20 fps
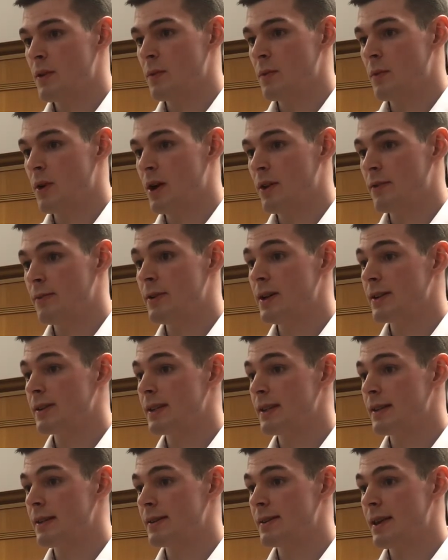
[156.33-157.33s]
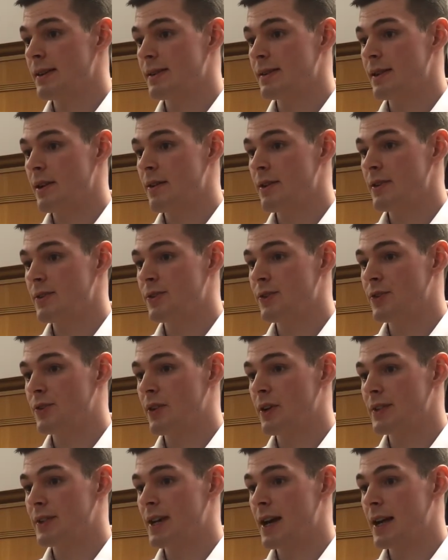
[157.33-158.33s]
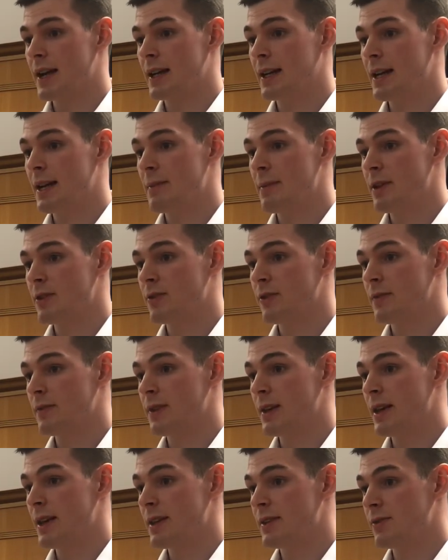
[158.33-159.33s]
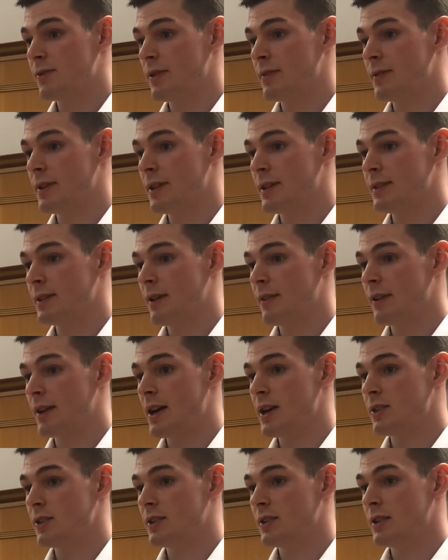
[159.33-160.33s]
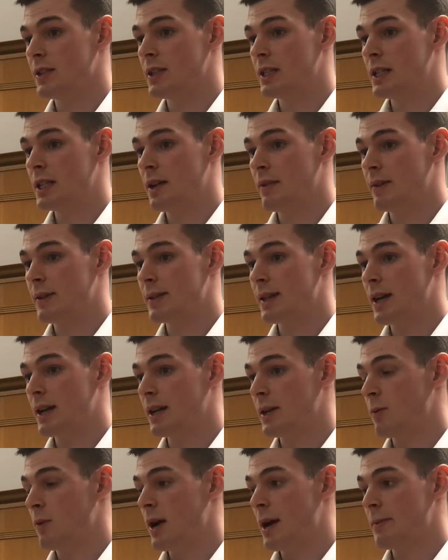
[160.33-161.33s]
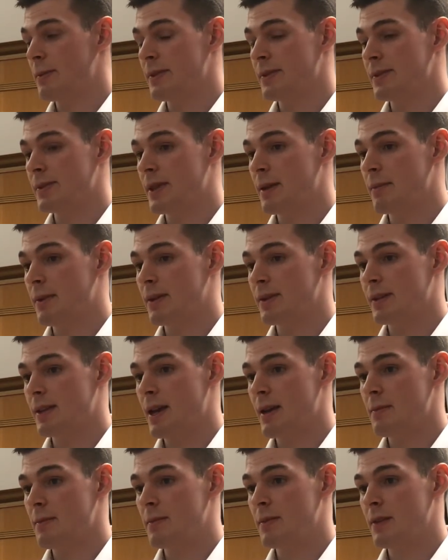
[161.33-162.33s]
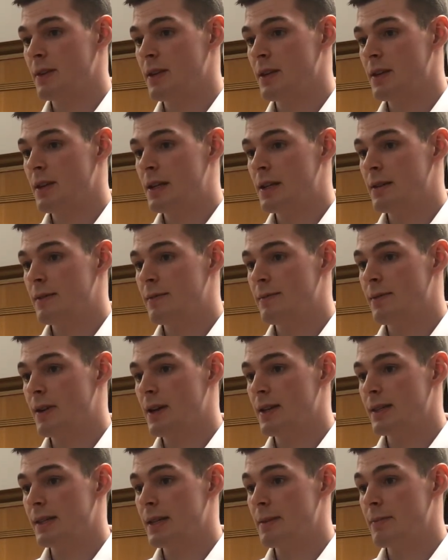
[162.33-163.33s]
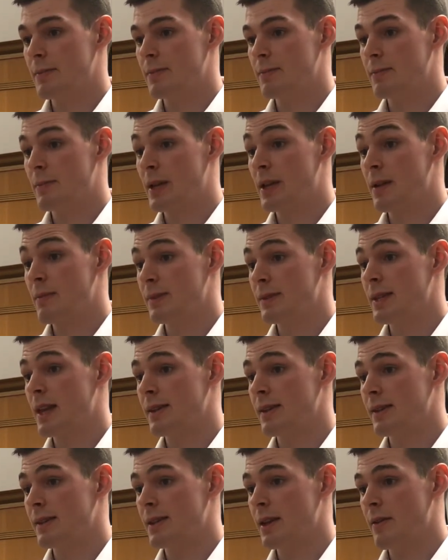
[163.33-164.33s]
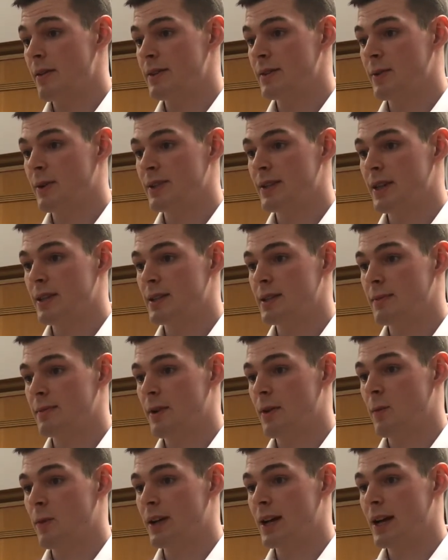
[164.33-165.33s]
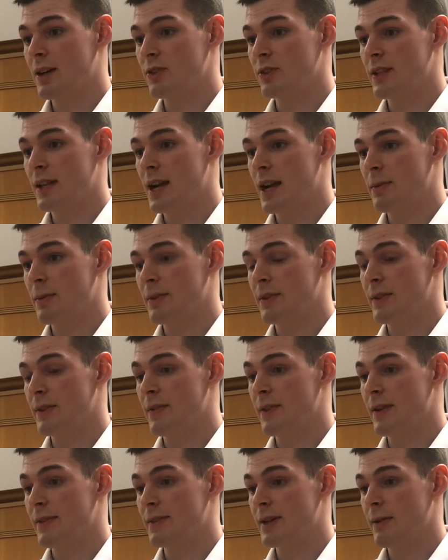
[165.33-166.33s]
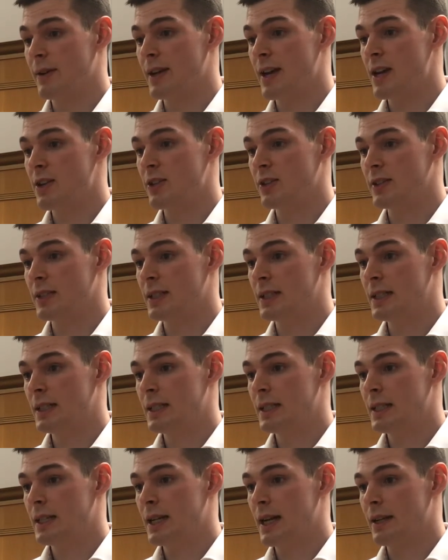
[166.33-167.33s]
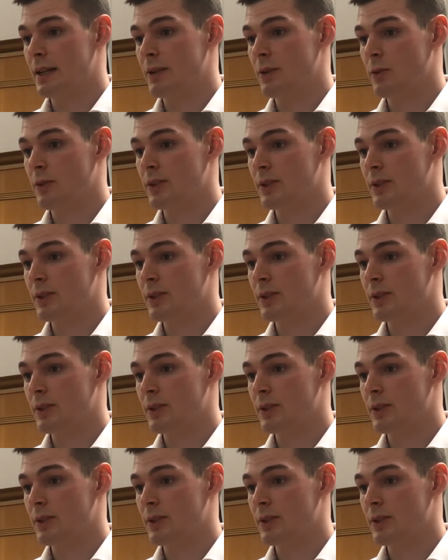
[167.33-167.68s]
Well, the first thing that's necessary is to try to get a clear picture of the history of the interrogation, of exactly what happened step by step. First, it becomes necessary to identify what actually happened in the interrogation, and in